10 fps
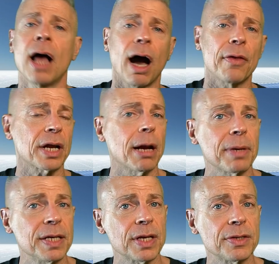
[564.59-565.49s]
Other
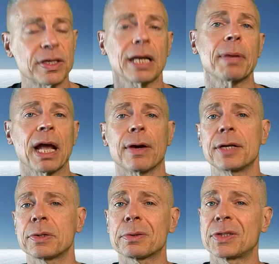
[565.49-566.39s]
companies had set up
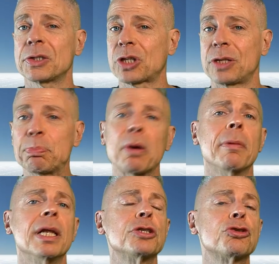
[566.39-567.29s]
areas that were essentially
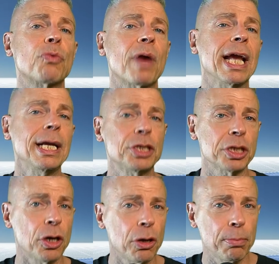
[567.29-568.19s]
permanent trade
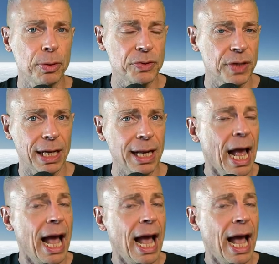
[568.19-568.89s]
show booths in it,